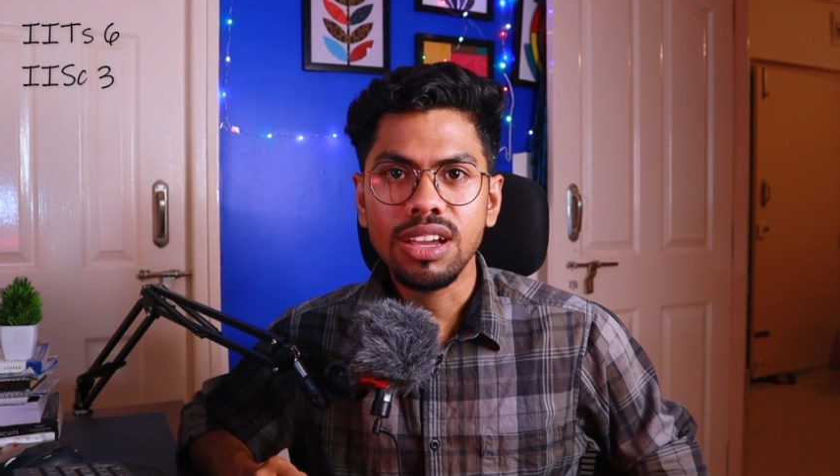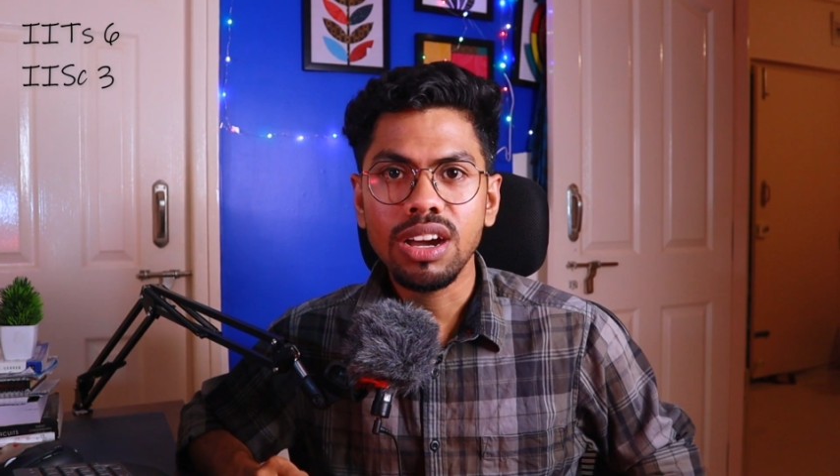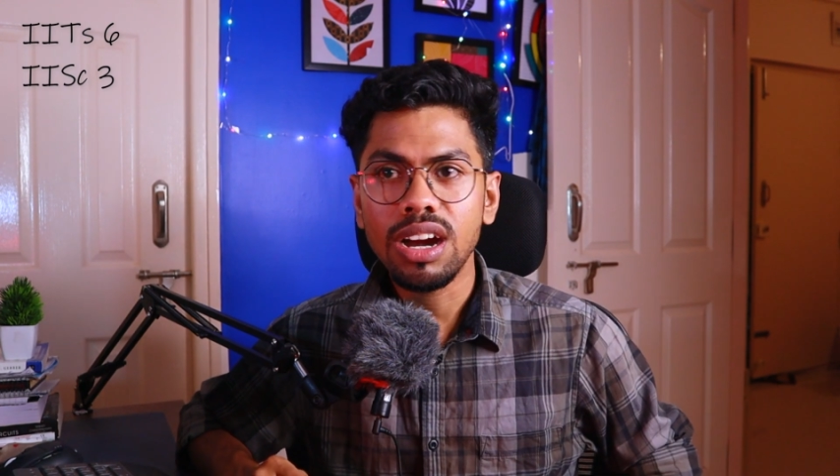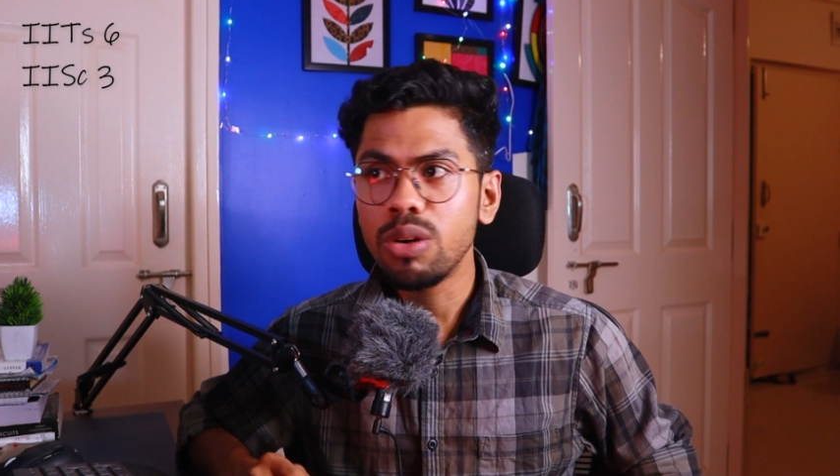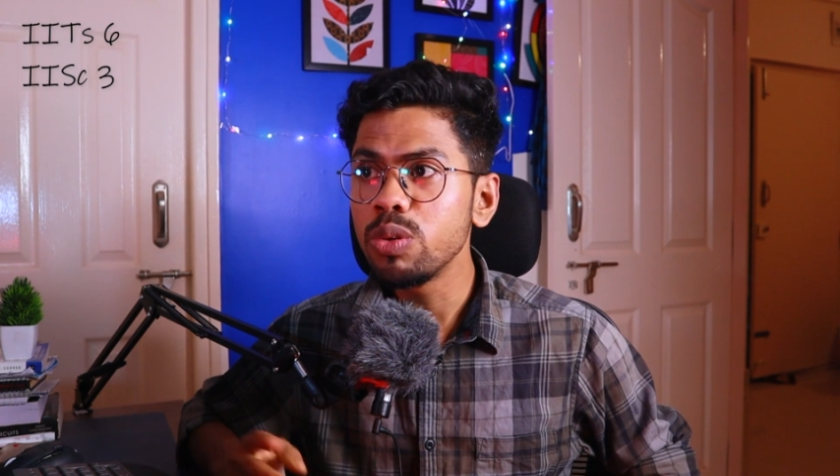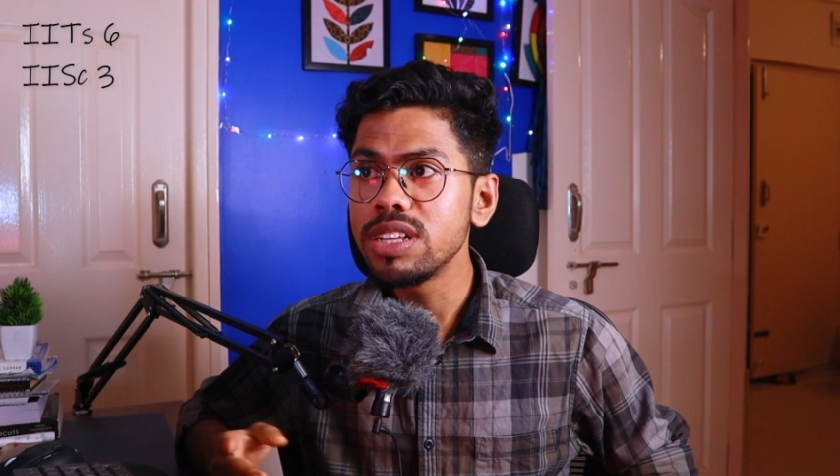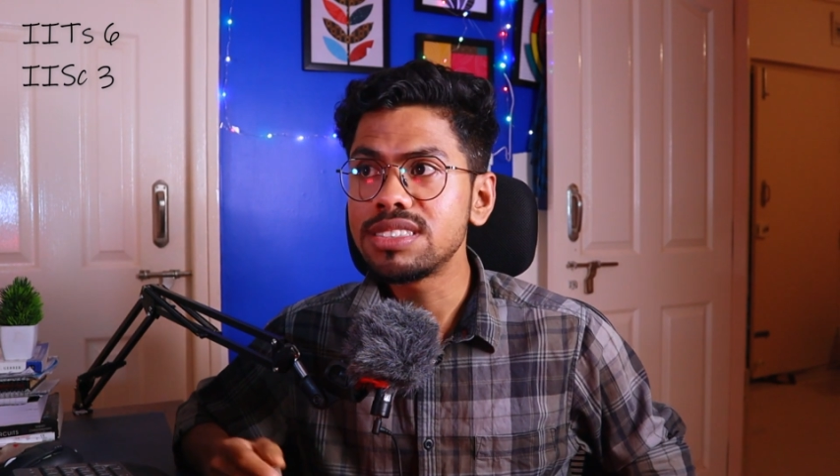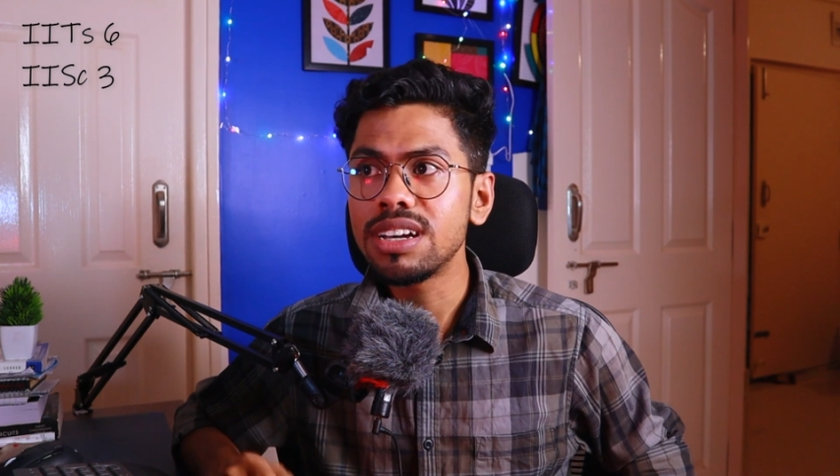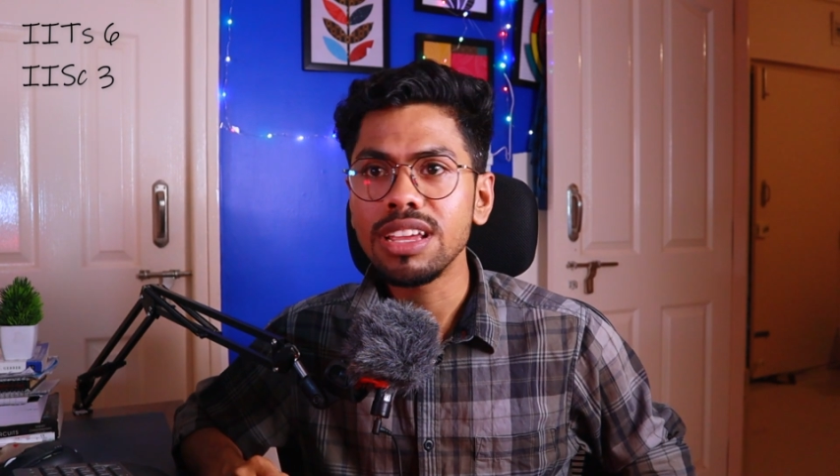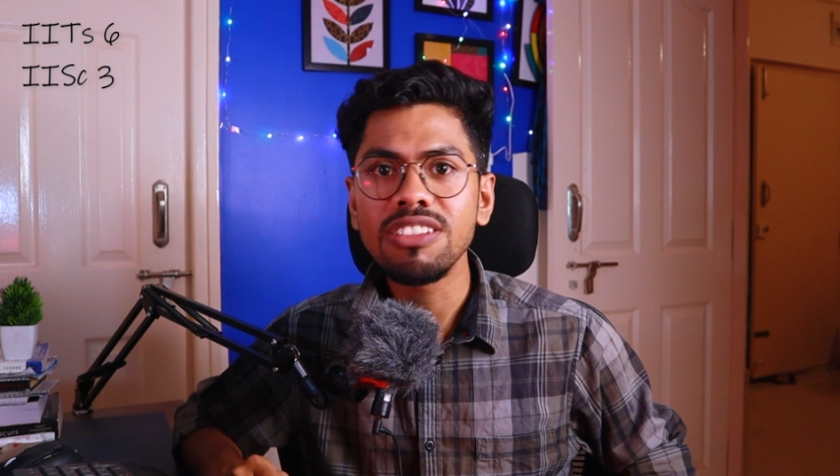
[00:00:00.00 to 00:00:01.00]
uh, who is
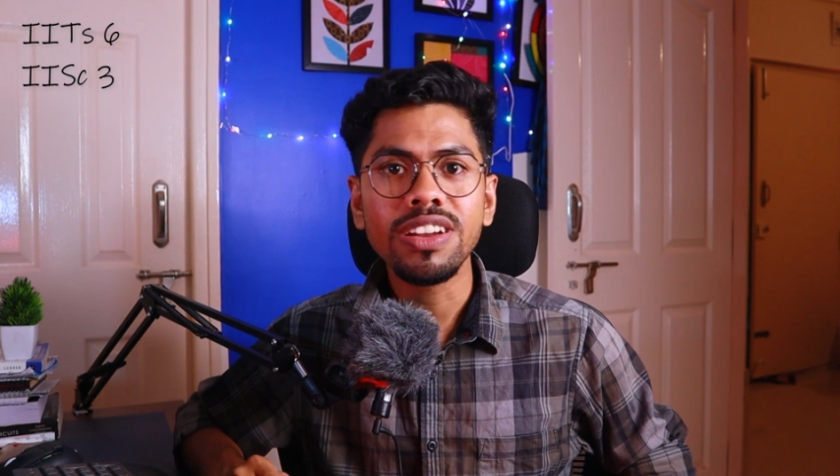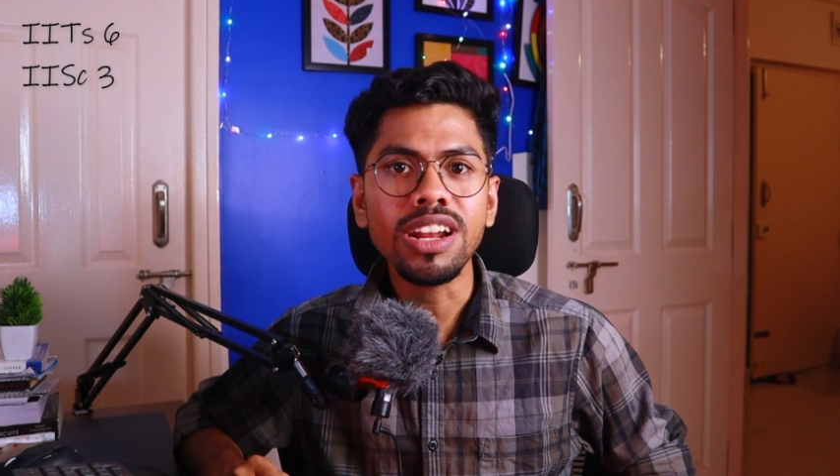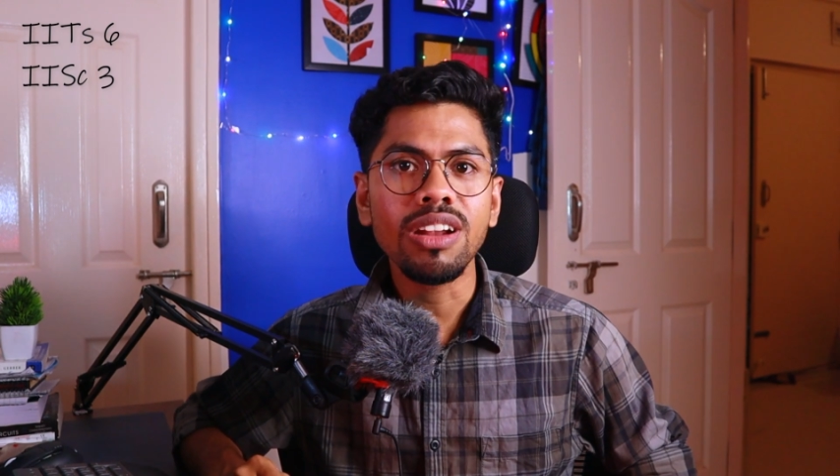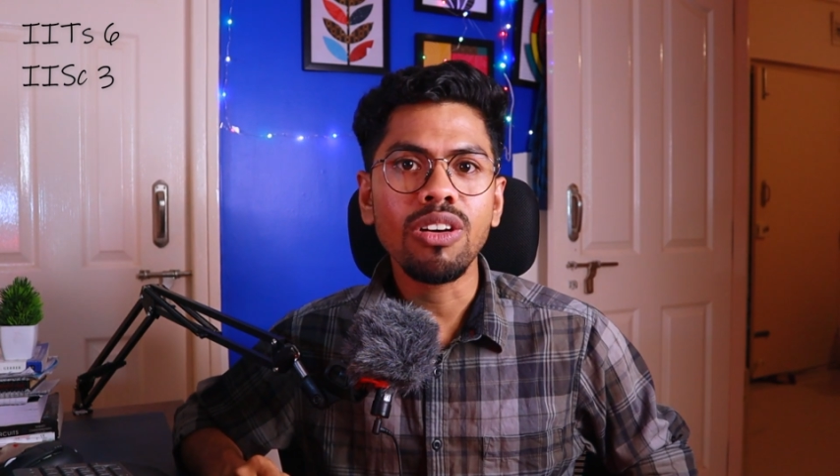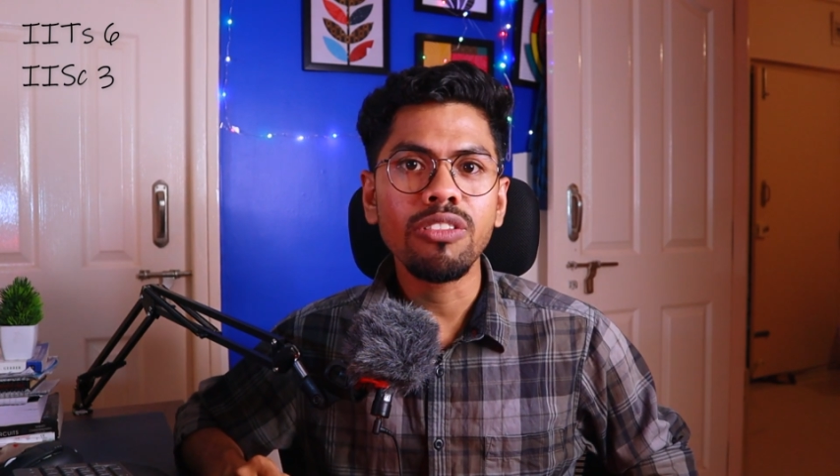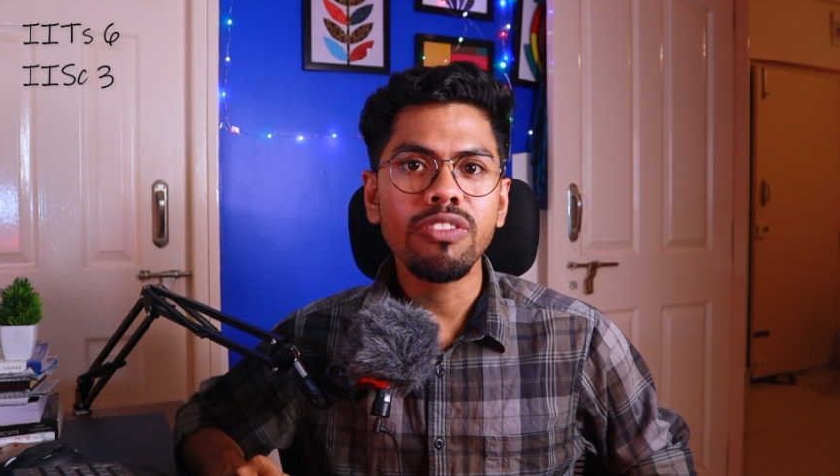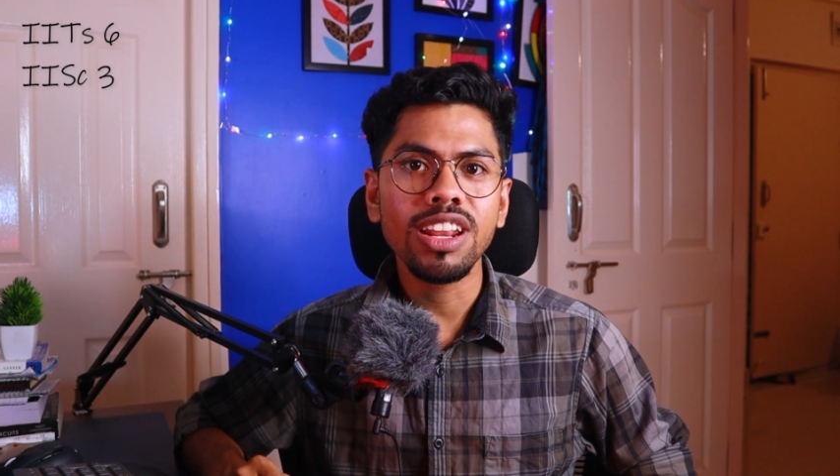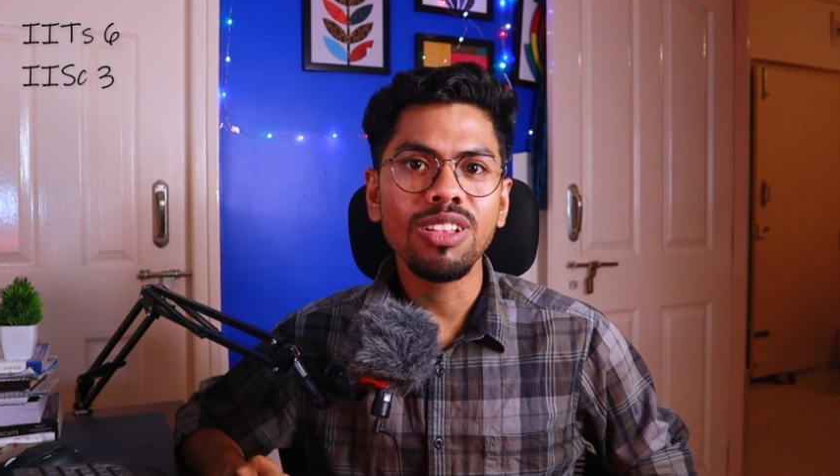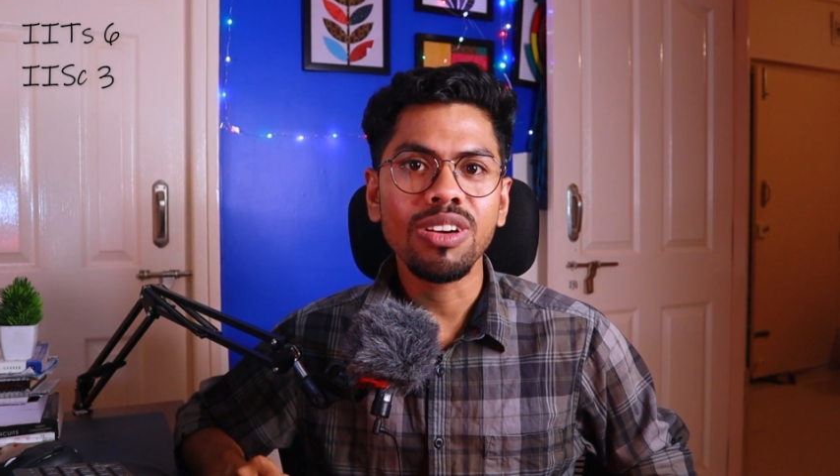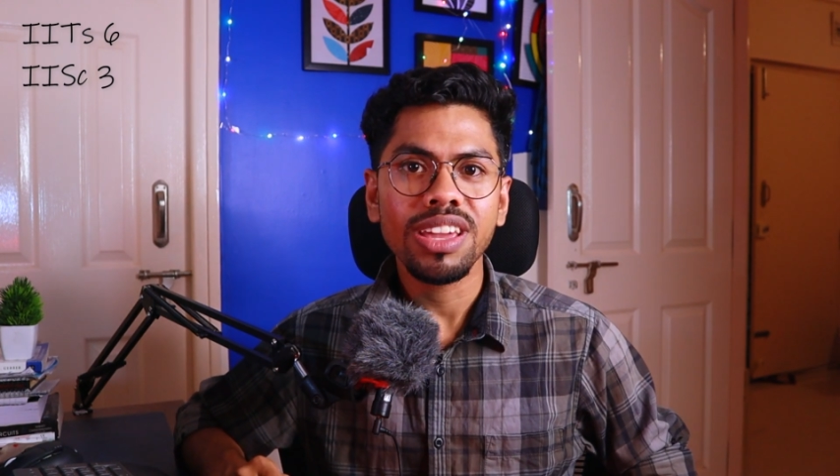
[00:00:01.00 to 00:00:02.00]
the inventor of Verilog?